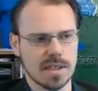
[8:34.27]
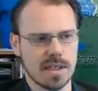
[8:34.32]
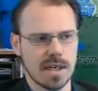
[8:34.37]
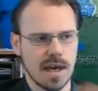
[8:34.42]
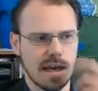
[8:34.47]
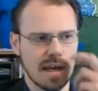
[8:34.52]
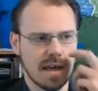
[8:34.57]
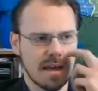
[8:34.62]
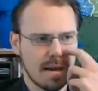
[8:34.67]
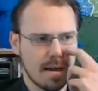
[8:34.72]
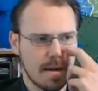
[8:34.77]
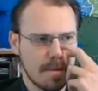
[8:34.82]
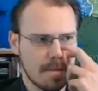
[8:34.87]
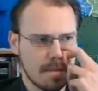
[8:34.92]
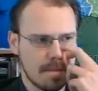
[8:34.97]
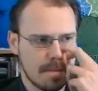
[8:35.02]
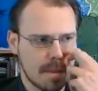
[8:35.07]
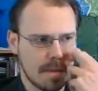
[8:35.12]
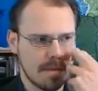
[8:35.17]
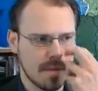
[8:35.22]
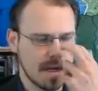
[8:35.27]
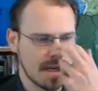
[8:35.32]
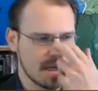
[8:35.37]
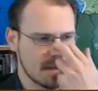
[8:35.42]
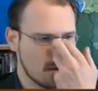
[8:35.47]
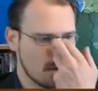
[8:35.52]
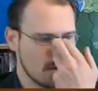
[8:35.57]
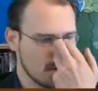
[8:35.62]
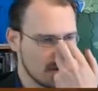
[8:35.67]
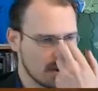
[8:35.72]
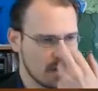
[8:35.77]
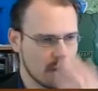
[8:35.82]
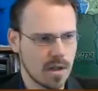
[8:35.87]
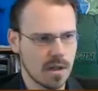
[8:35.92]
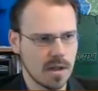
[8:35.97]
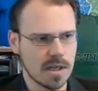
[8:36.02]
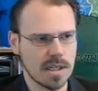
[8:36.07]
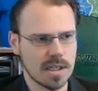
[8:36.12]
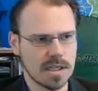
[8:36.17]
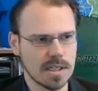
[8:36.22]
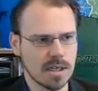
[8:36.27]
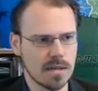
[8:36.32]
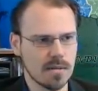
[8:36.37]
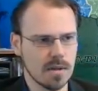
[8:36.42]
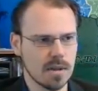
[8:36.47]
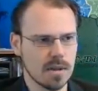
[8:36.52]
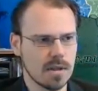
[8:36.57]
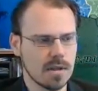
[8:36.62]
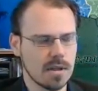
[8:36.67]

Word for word: guy? Might as well put it all on the table.